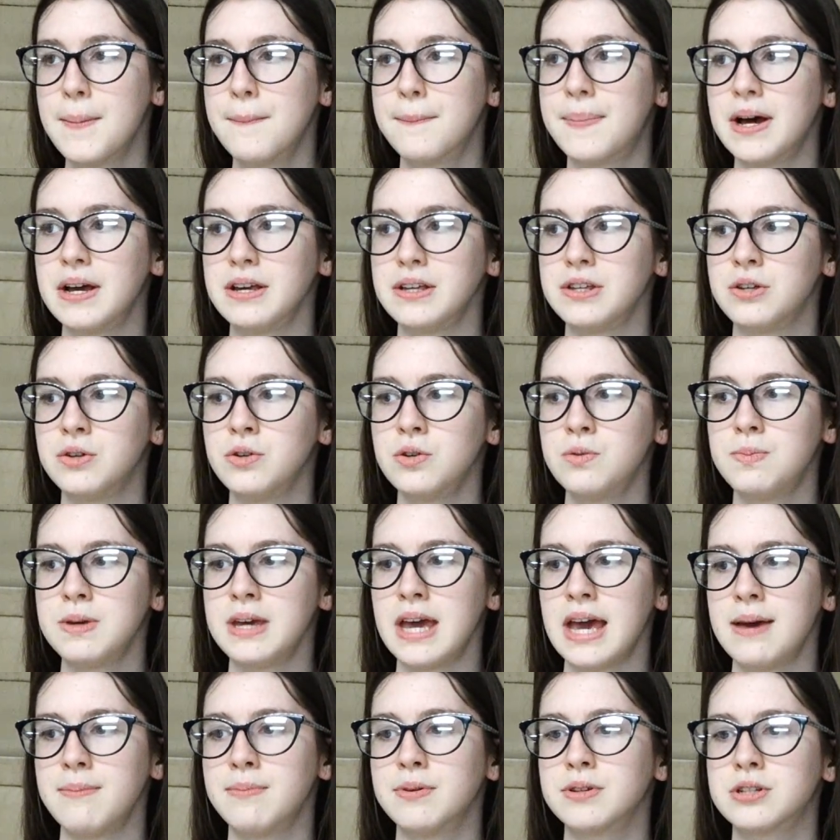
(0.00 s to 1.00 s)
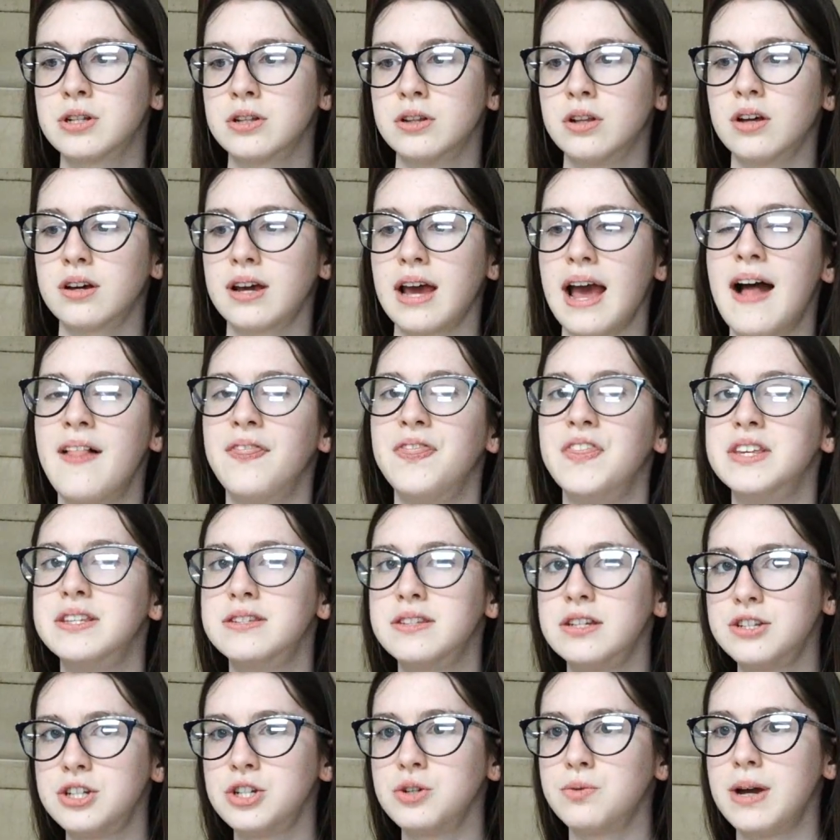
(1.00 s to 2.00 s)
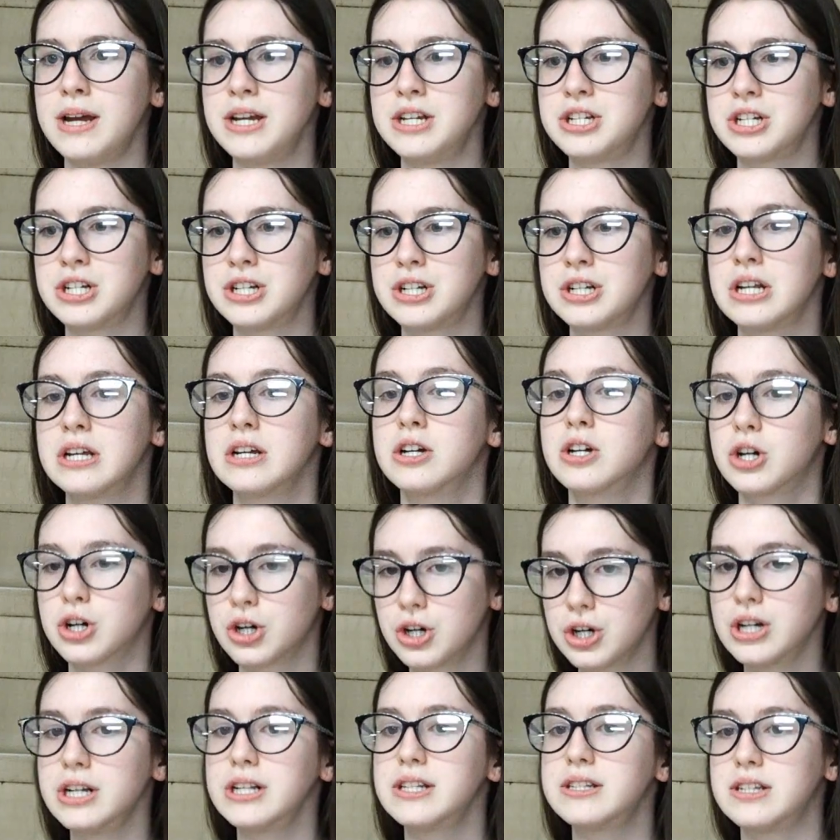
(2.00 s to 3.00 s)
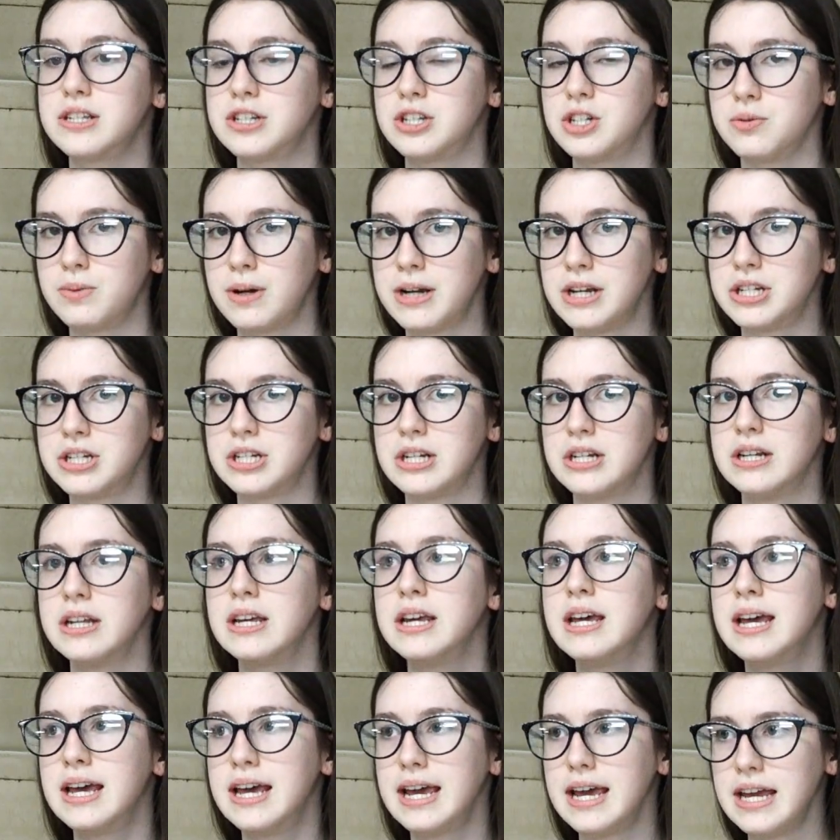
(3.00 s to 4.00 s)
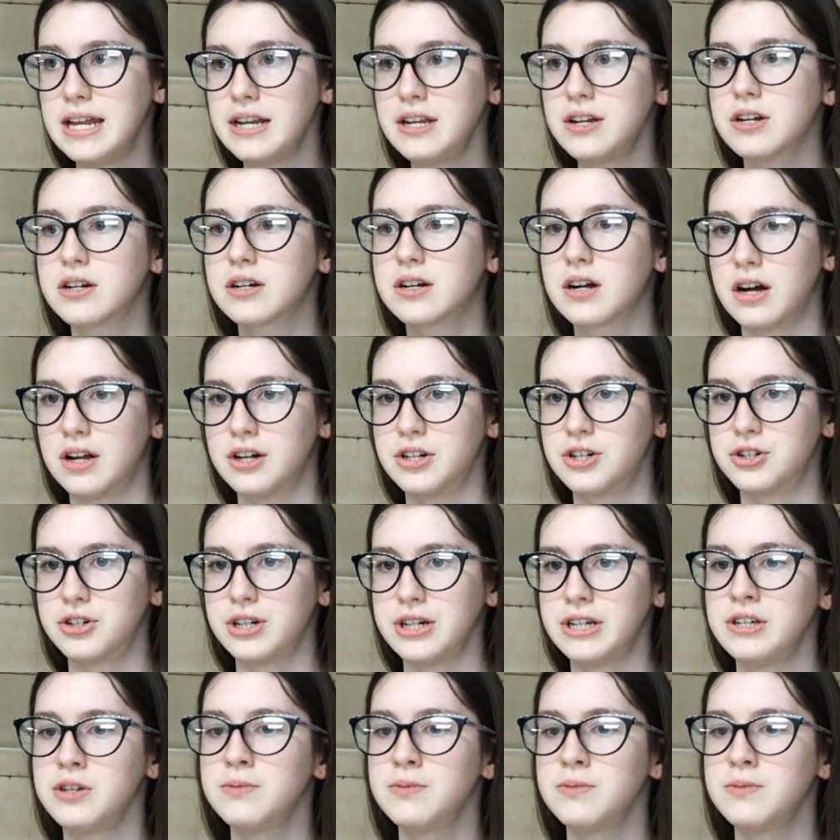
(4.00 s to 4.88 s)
but you'd be able to look at the situation, current situation in your country.